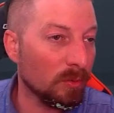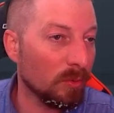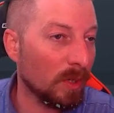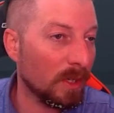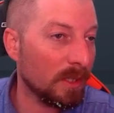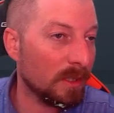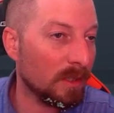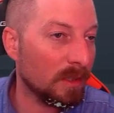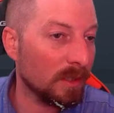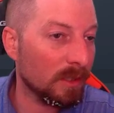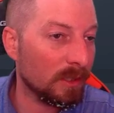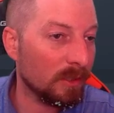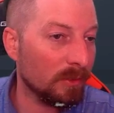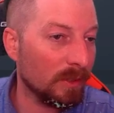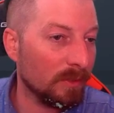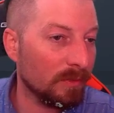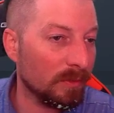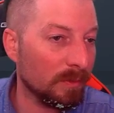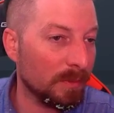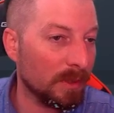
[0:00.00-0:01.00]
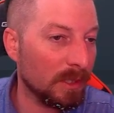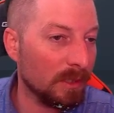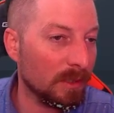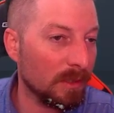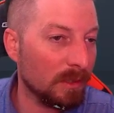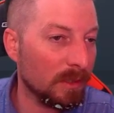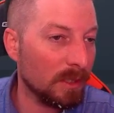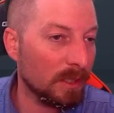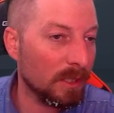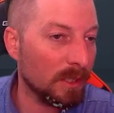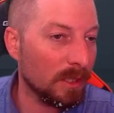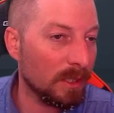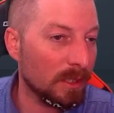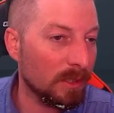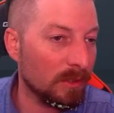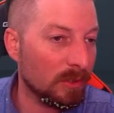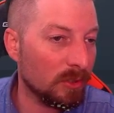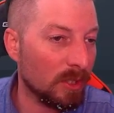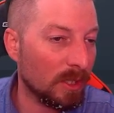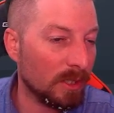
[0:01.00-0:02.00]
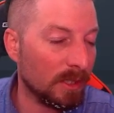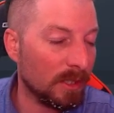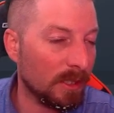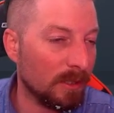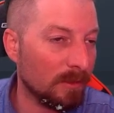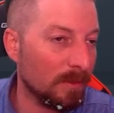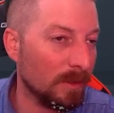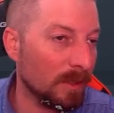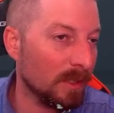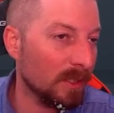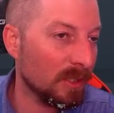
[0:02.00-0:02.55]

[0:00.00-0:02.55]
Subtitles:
right click right from here and check out.